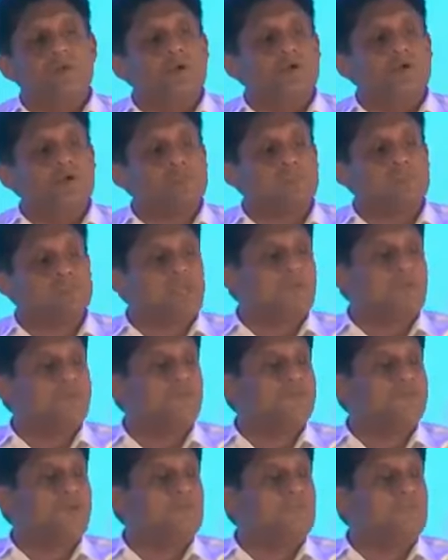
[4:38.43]
or
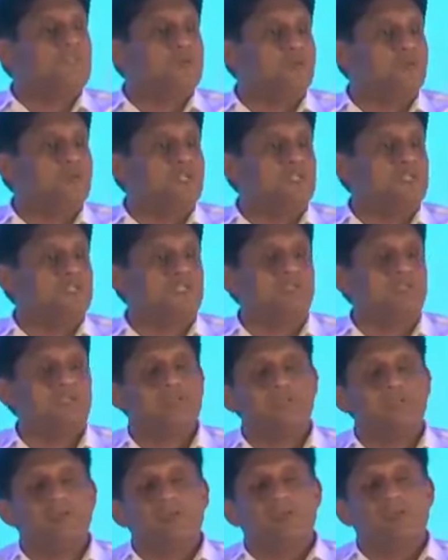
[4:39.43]
sub-family unit
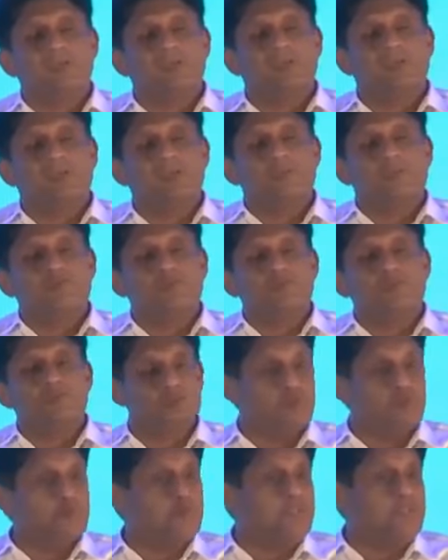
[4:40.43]

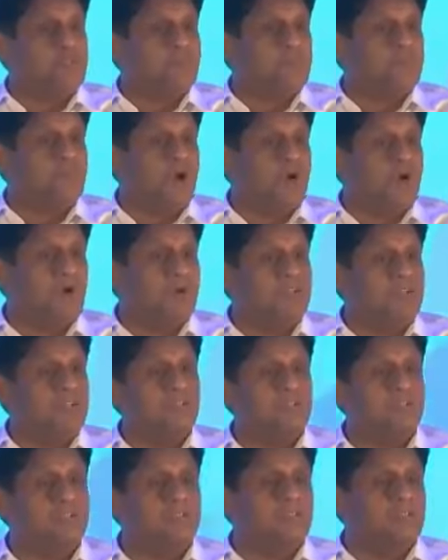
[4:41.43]
should be
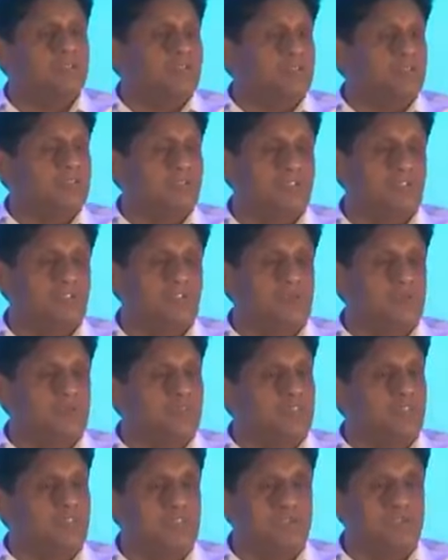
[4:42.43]
empowered
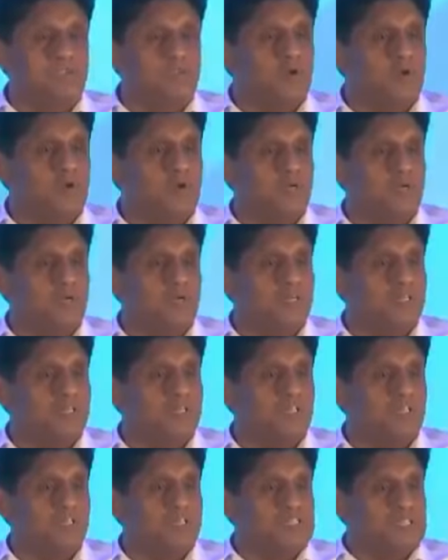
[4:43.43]
with his or
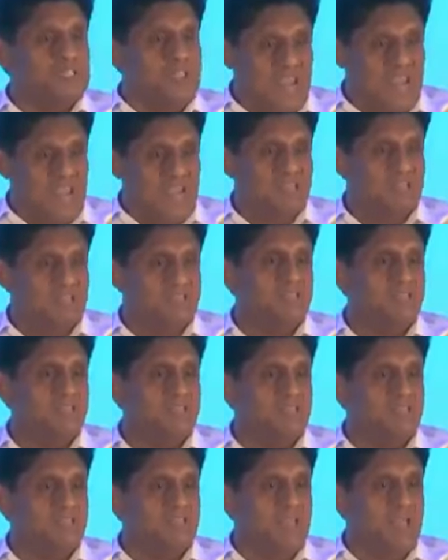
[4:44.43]
her land
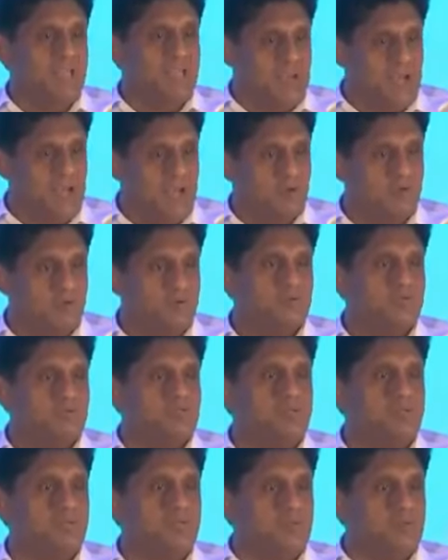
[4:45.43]
and
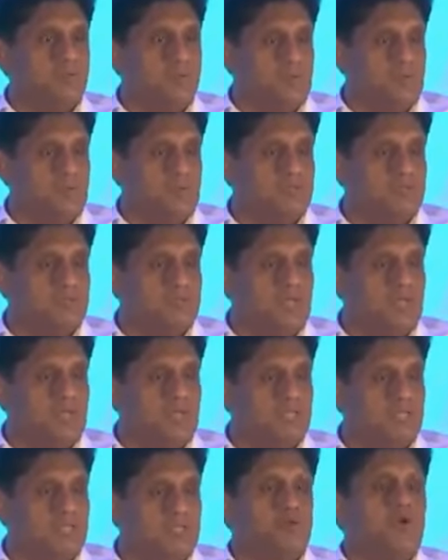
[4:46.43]
house, because
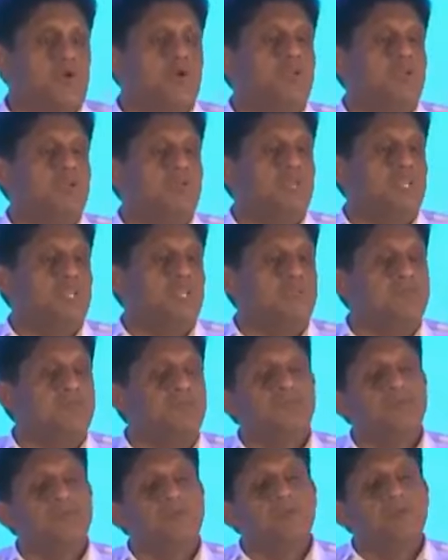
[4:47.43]
I strongly
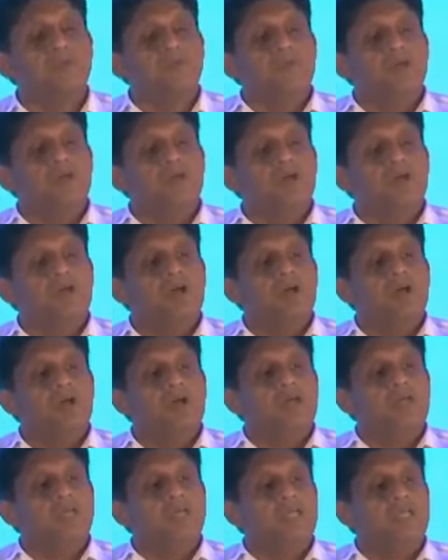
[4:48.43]
believe
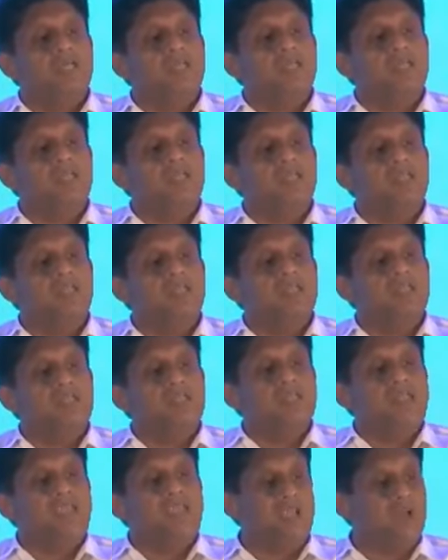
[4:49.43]
in
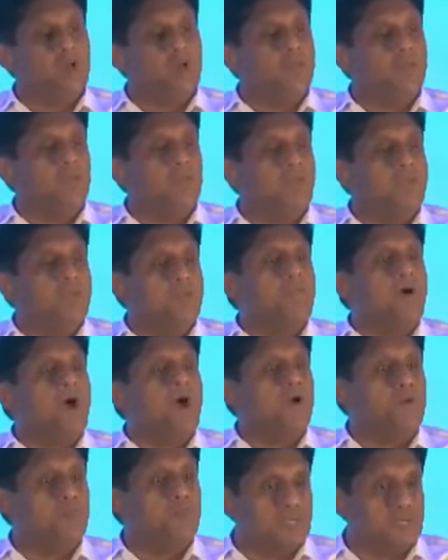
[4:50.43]
the economic
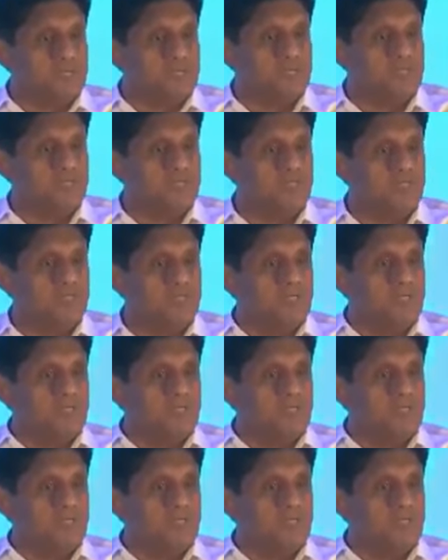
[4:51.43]
empowerment